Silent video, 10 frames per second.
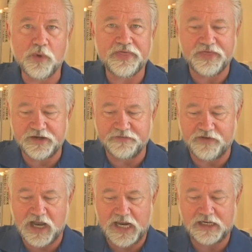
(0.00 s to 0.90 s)
with the
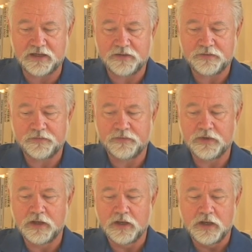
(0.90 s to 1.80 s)
divine.
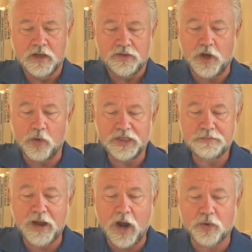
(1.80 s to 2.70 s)
The holy
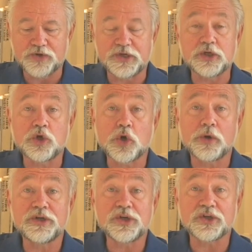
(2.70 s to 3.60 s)
powers
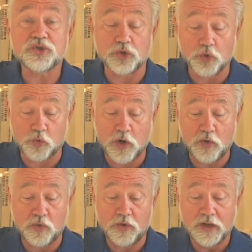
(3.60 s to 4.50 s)
encourage us to
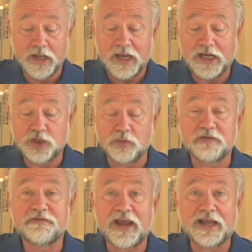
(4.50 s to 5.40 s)
grow and to
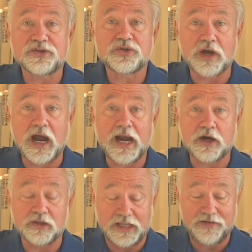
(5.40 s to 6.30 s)
advance to
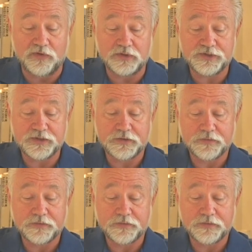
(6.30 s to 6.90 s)
higher levels.